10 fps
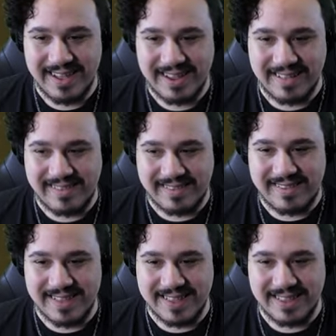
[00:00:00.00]

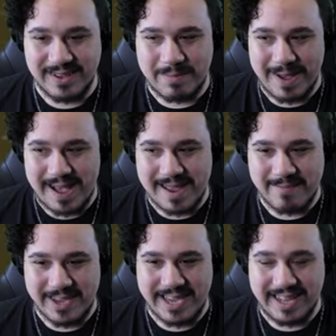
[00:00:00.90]
consistently look behind
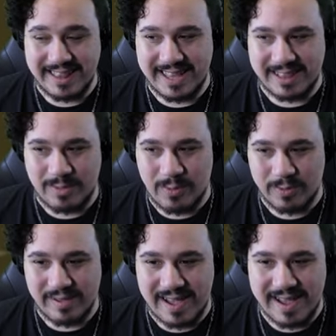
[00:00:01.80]
me, like, the whole
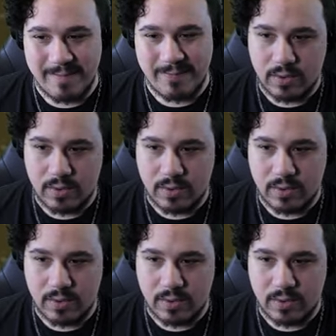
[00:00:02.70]
time.